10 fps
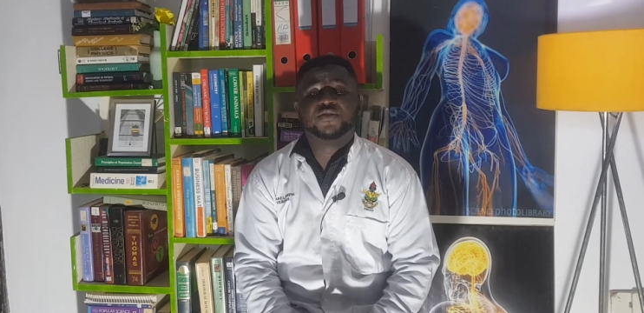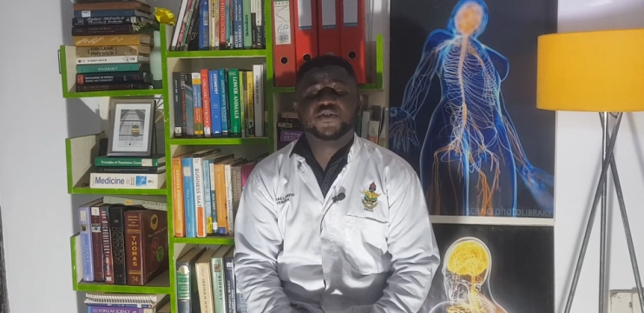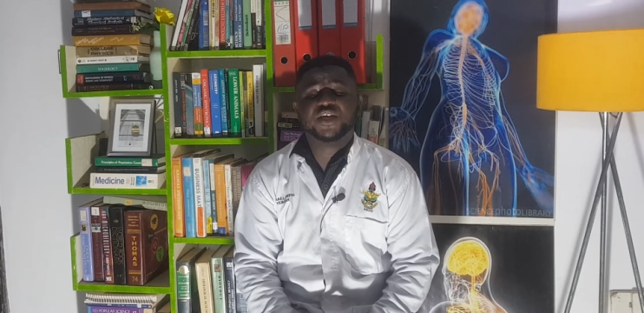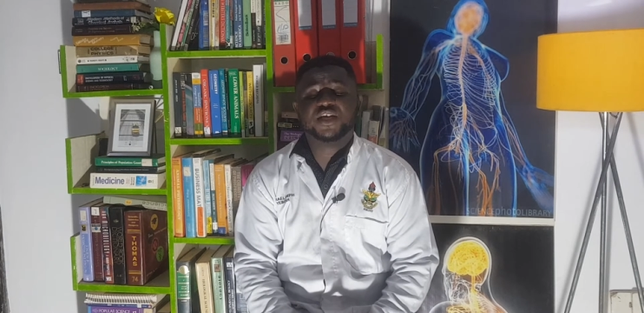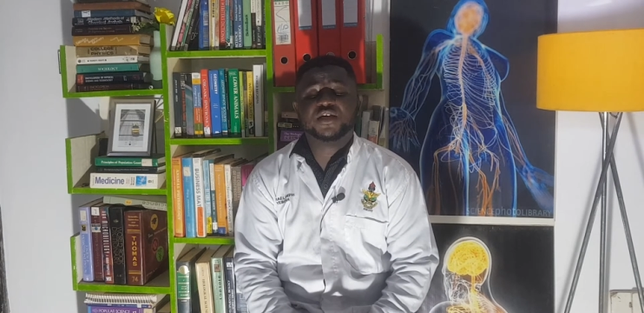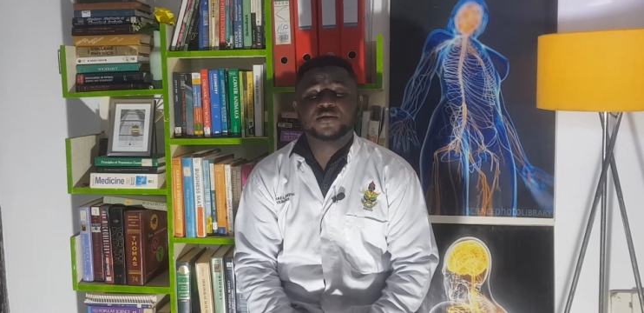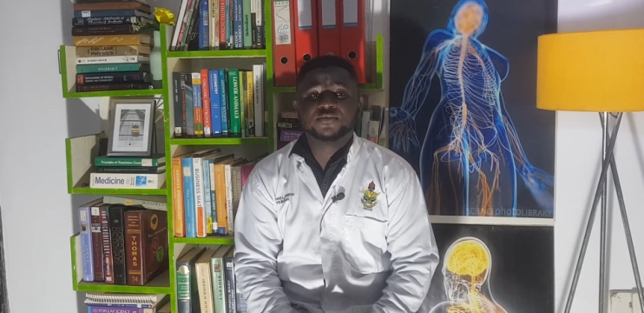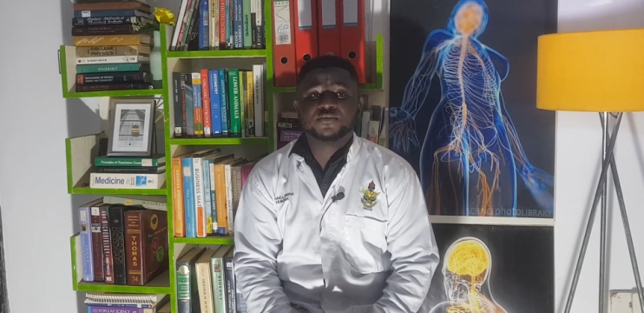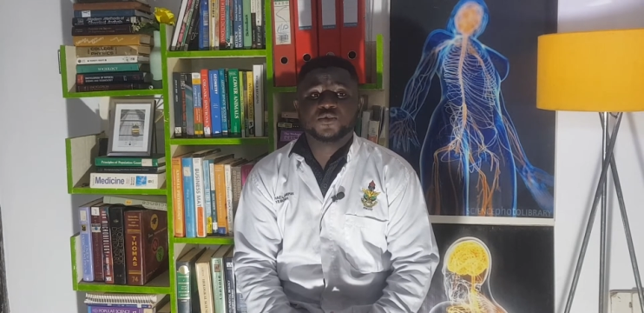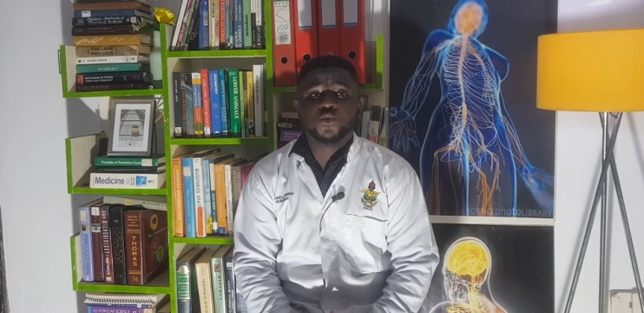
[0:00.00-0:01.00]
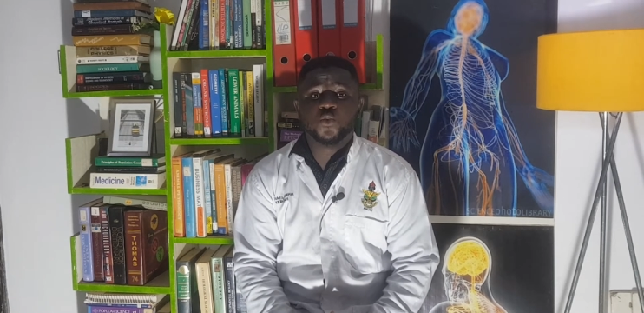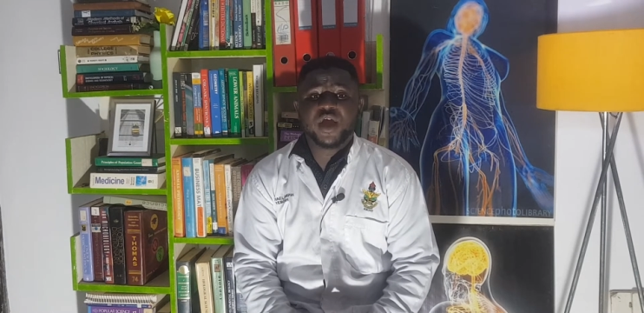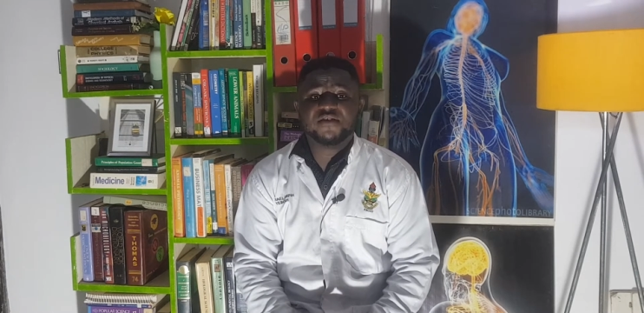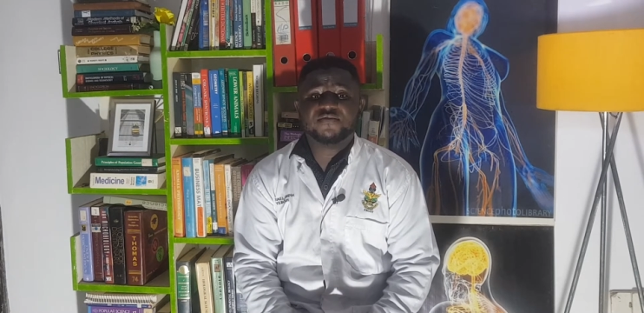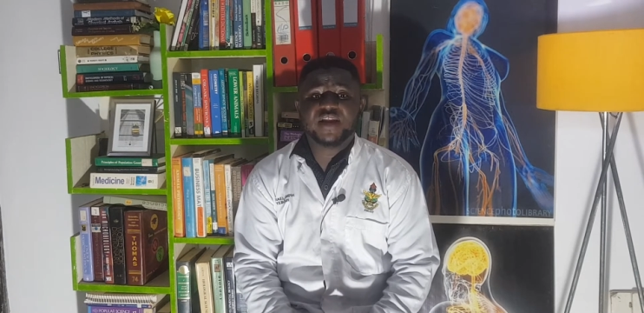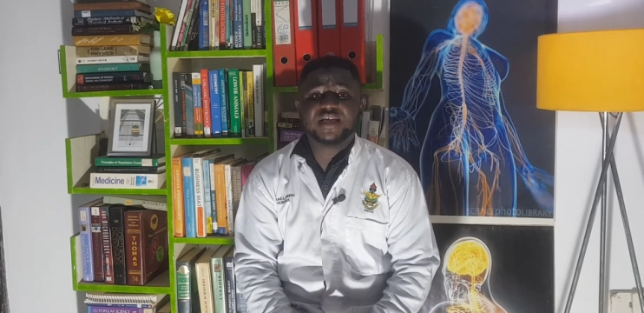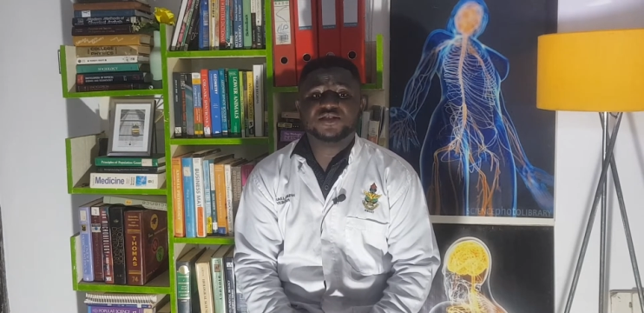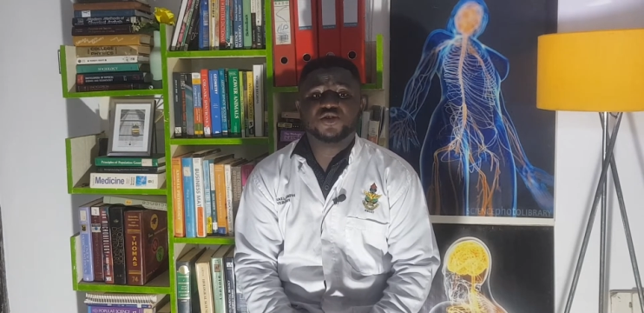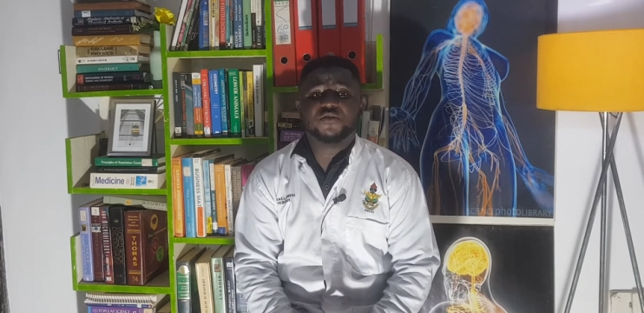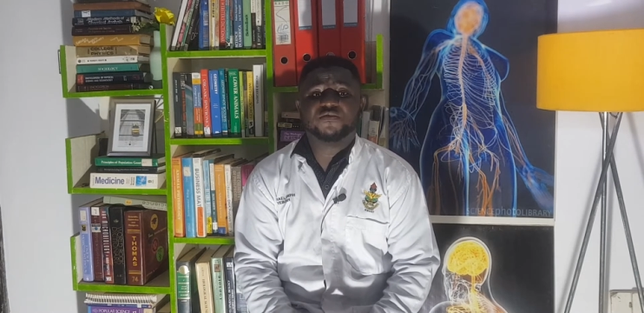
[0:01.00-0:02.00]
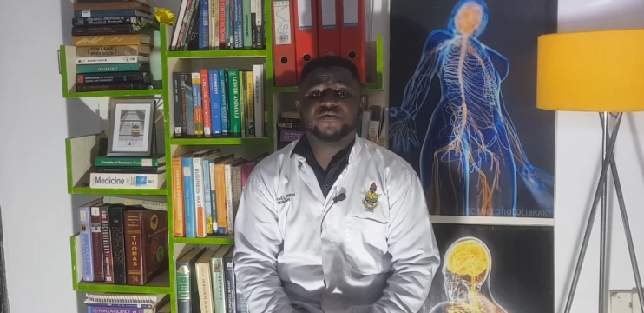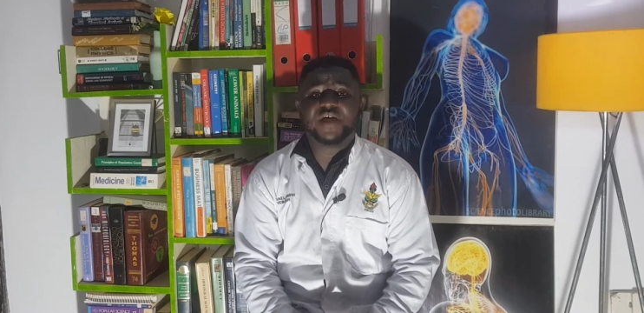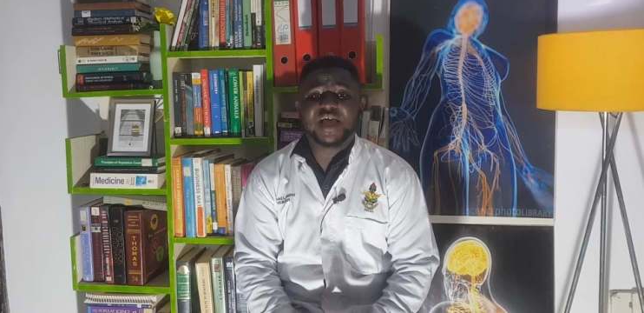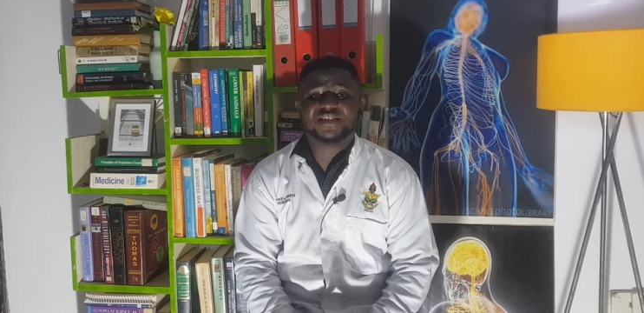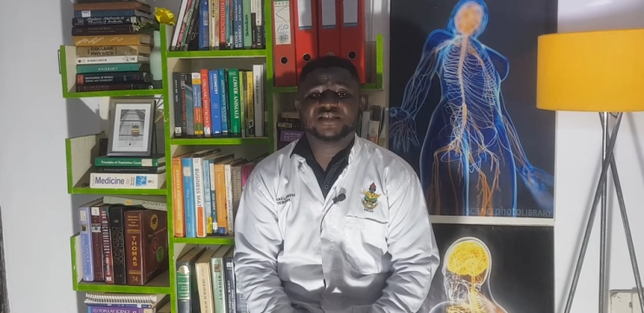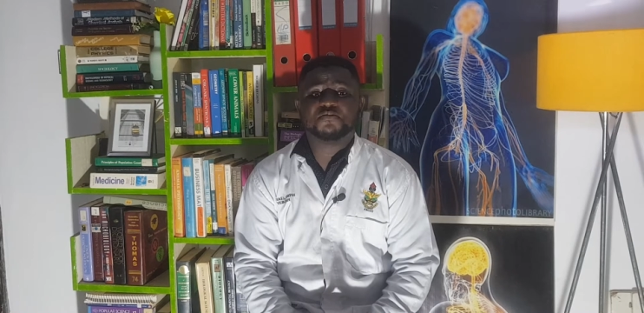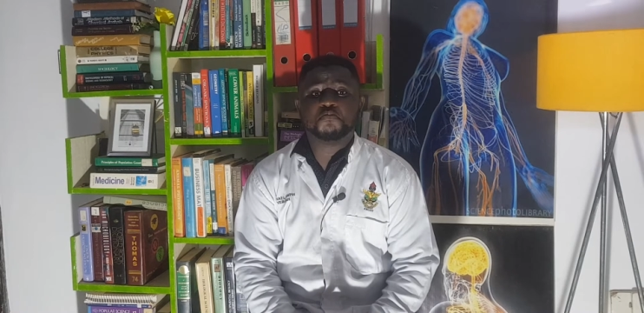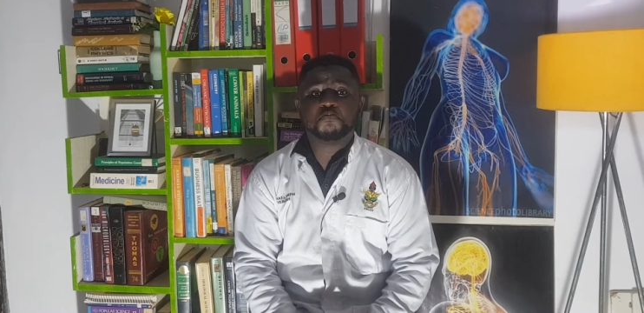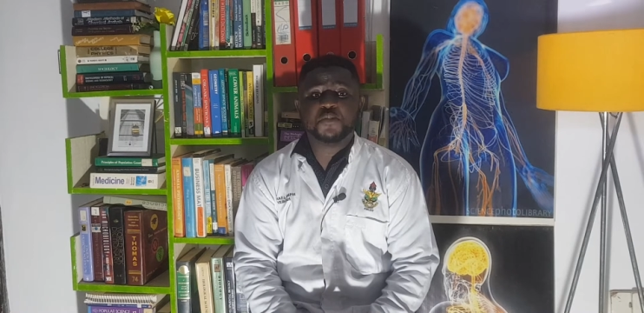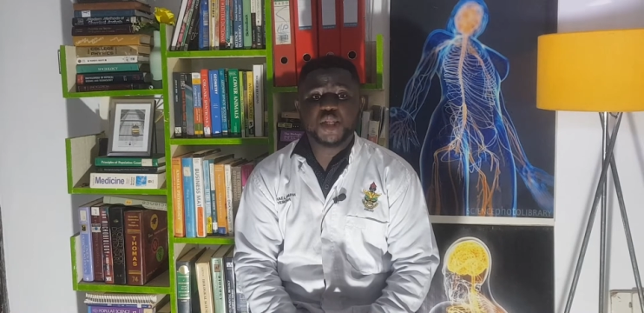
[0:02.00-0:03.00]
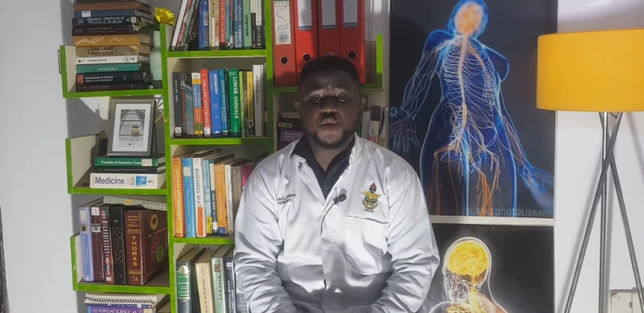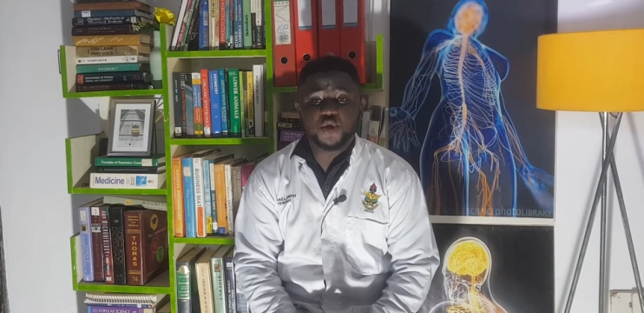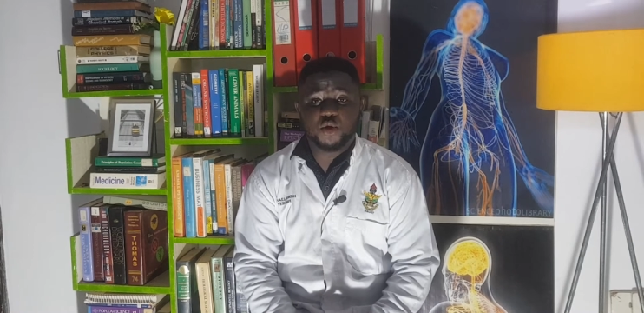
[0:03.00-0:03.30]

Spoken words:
the wavelength of that medium